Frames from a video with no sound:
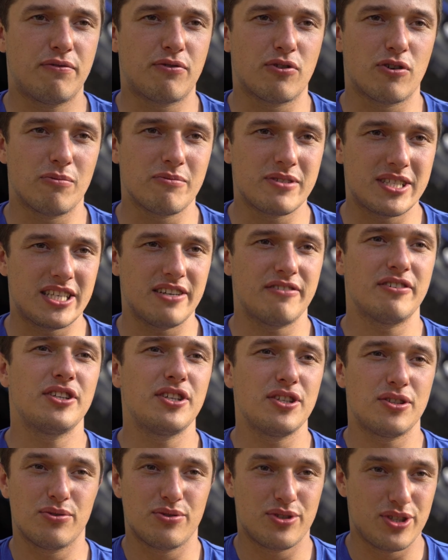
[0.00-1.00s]
from
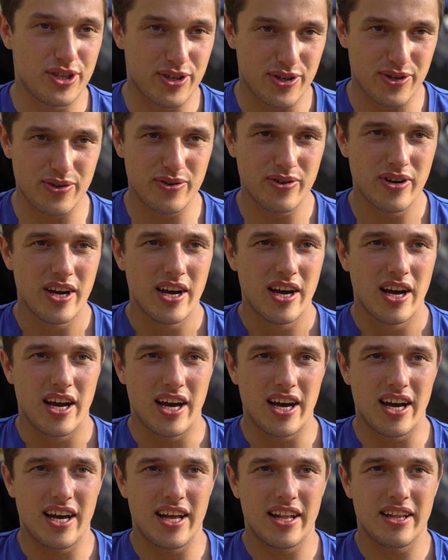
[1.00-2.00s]
70 to zero,
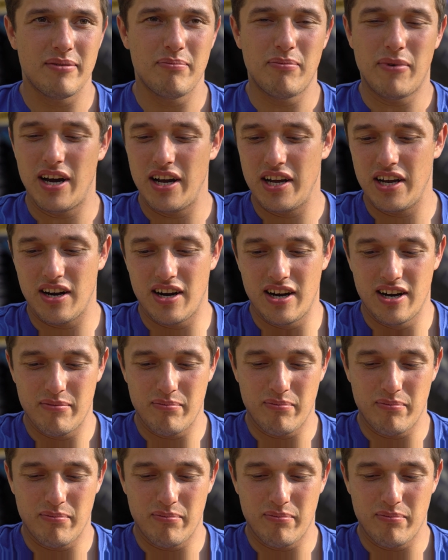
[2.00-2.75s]
and my uh,